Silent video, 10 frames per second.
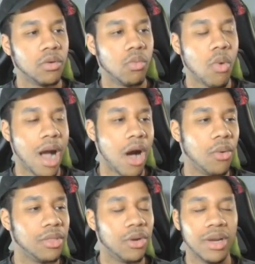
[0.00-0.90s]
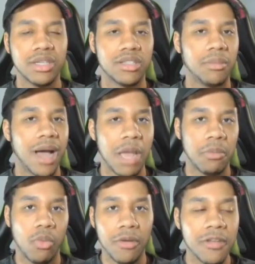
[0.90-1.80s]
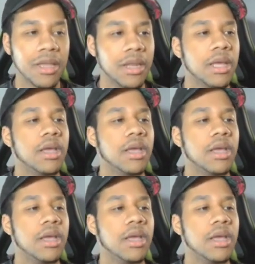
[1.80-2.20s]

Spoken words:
while there is some hype with it.